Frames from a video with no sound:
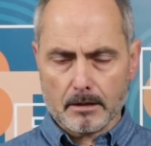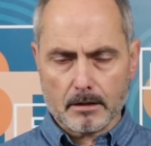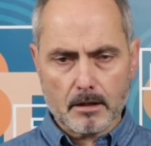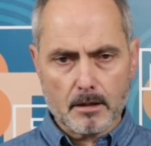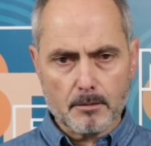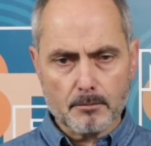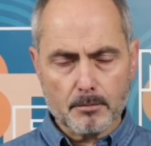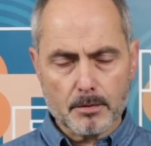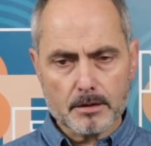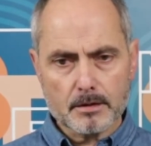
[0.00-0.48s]

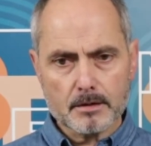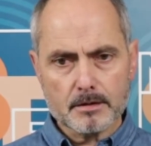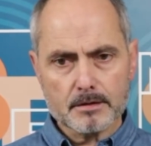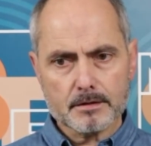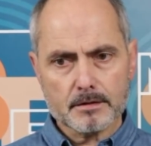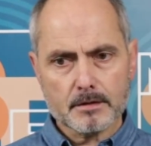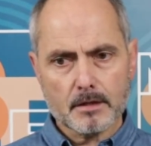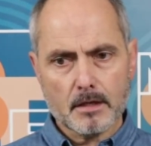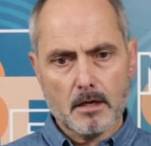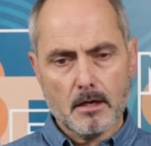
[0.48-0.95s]

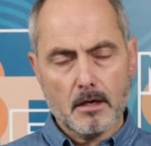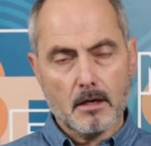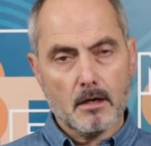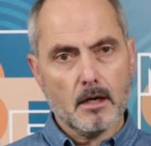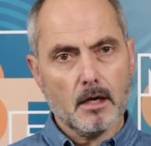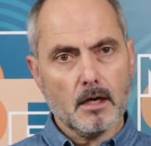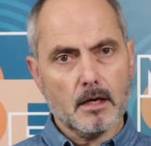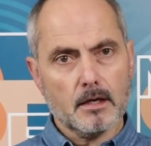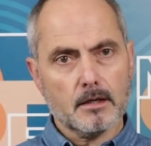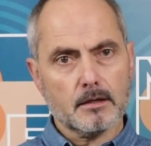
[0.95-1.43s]
companies,
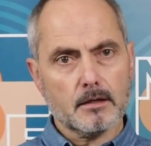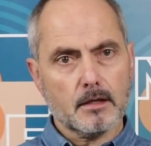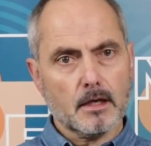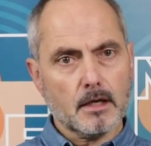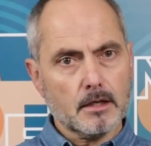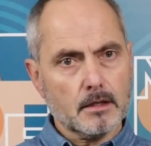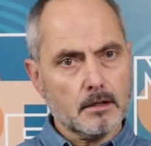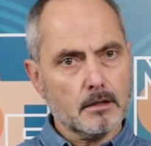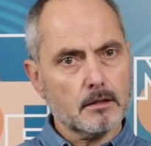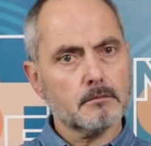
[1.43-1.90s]
and
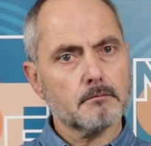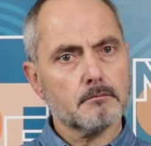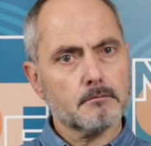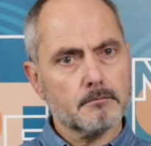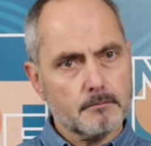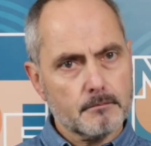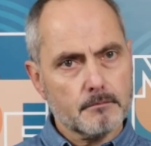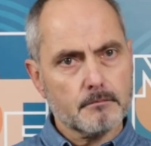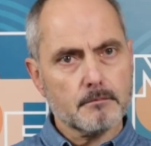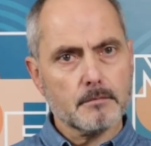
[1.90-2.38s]
they
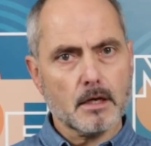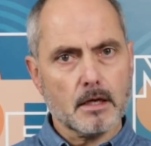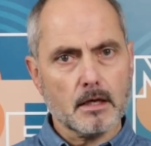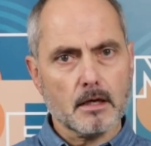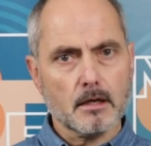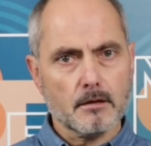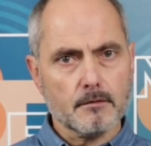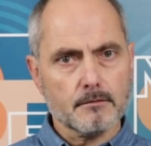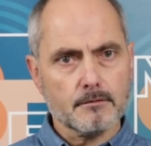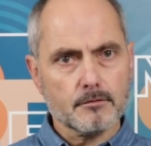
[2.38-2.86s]
they
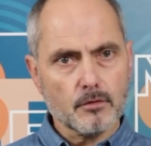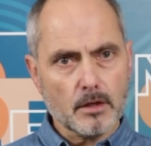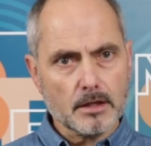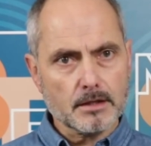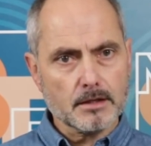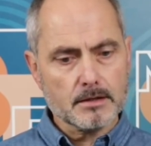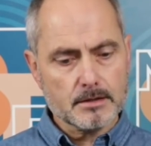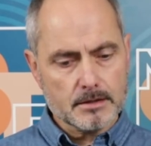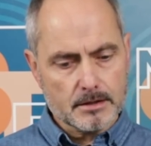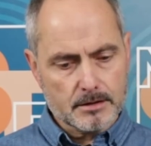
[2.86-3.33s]
have
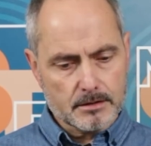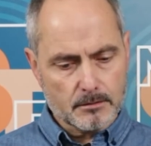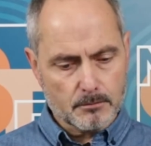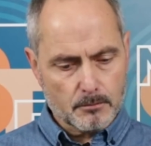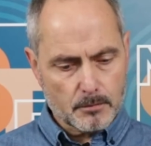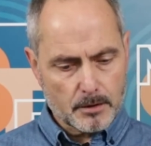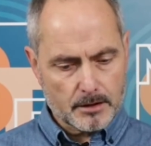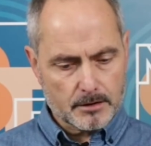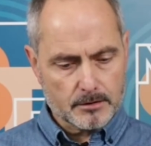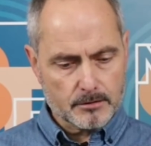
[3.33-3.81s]
strategies in
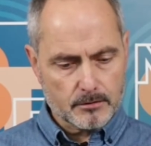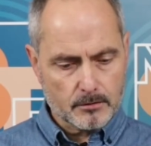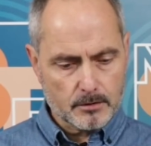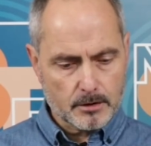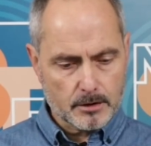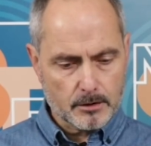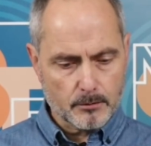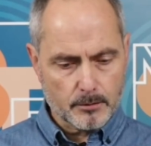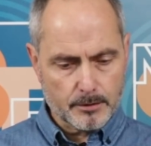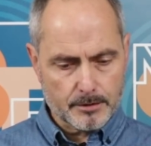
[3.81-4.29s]
place to
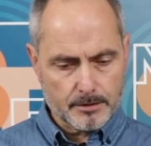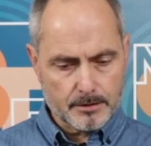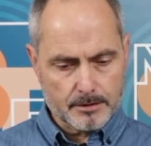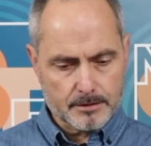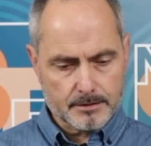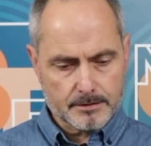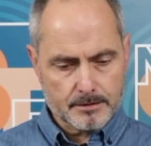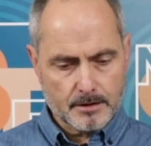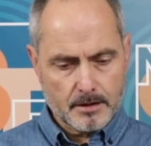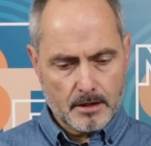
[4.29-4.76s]
deal with
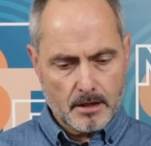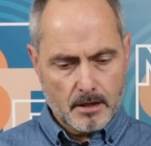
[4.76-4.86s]
this.